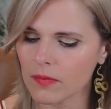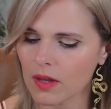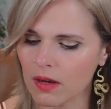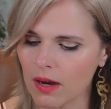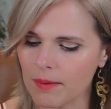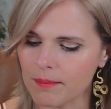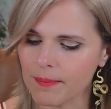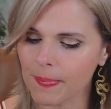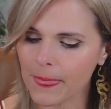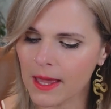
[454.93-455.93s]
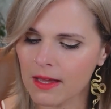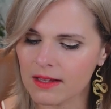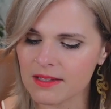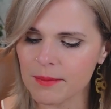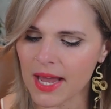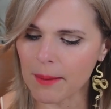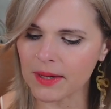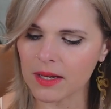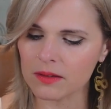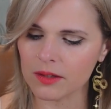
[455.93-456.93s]
Um, it's going to be
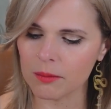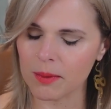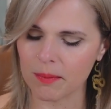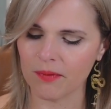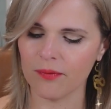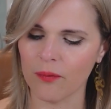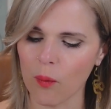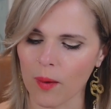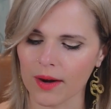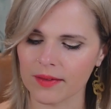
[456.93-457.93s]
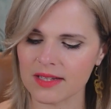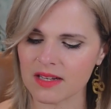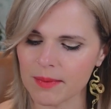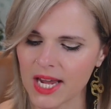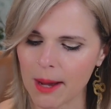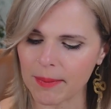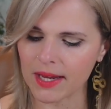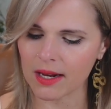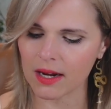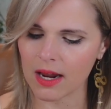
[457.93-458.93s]
happening a little bit before. That's going to be
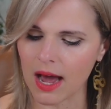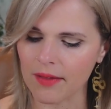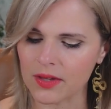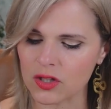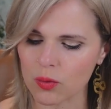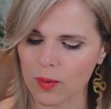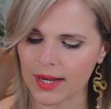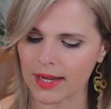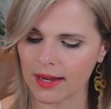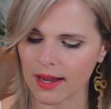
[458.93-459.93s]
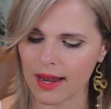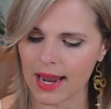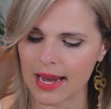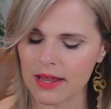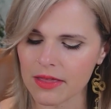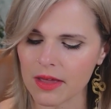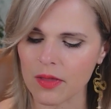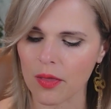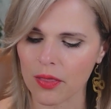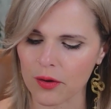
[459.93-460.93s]
happening on the 28th
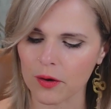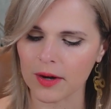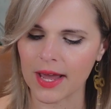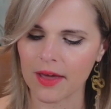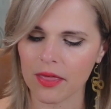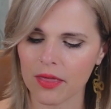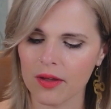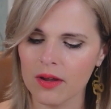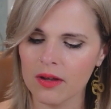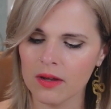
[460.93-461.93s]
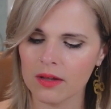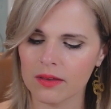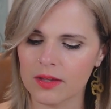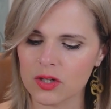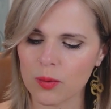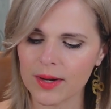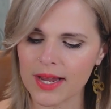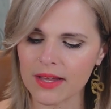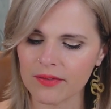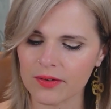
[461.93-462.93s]
and the 30th. The
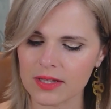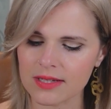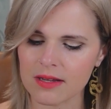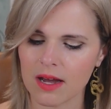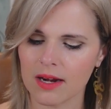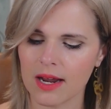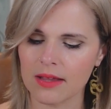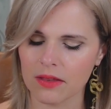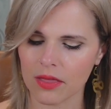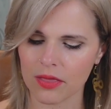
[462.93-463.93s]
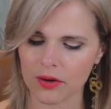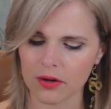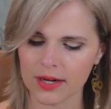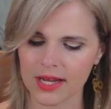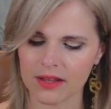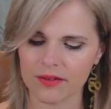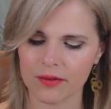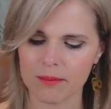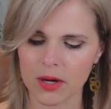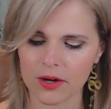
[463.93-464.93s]
28th for the sun and the 30th
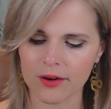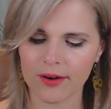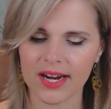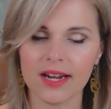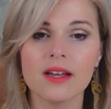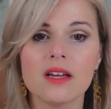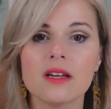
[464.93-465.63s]
for Mercury.